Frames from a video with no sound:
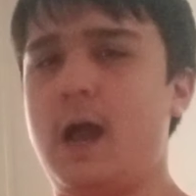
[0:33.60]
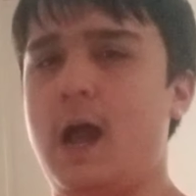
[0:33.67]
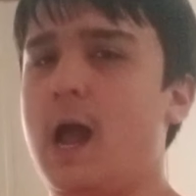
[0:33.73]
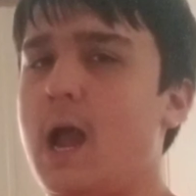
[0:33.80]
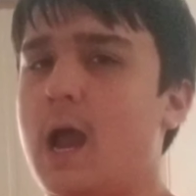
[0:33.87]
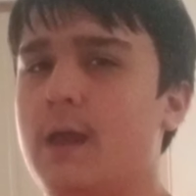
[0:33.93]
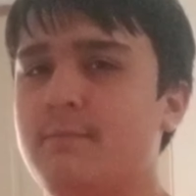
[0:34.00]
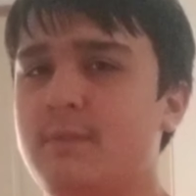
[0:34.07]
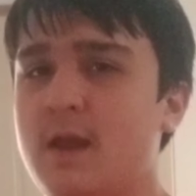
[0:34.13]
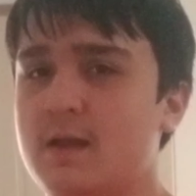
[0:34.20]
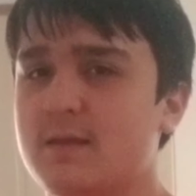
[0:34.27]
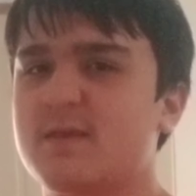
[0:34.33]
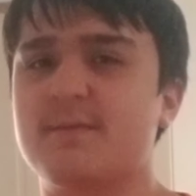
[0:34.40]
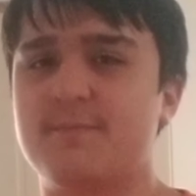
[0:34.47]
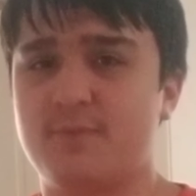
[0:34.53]
I'm
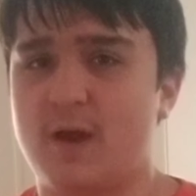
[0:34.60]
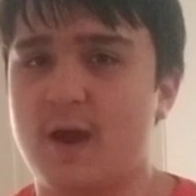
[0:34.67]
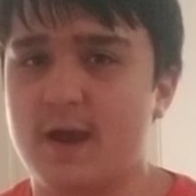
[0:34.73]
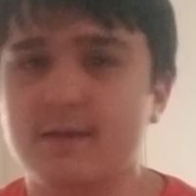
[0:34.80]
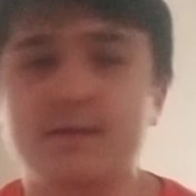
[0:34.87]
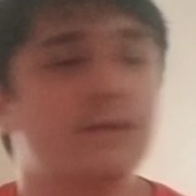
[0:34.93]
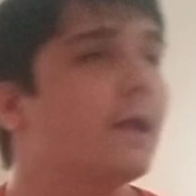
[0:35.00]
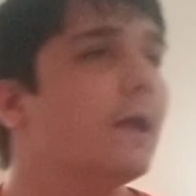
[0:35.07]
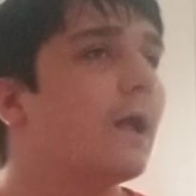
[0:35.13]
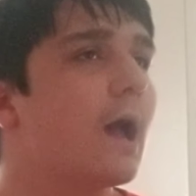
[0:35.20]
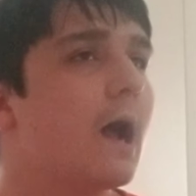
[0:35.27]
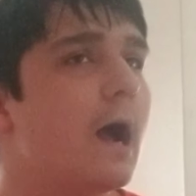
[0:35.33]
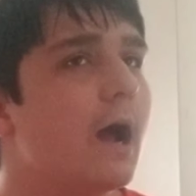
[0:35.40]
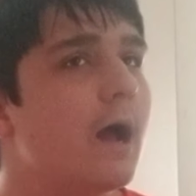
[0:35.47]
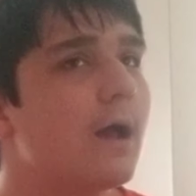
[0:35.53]
not surprised.
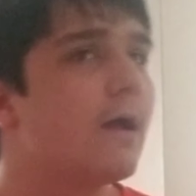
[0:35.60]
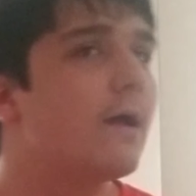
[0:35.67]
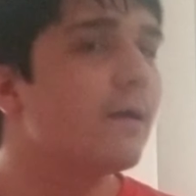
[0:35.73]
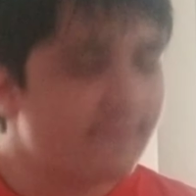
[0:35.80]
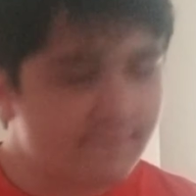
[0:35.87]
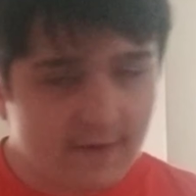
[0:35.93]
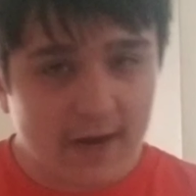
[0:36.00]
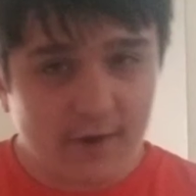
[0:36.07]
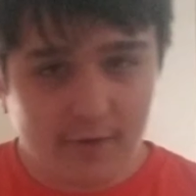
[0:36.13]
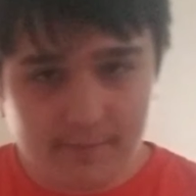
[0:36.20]
Fire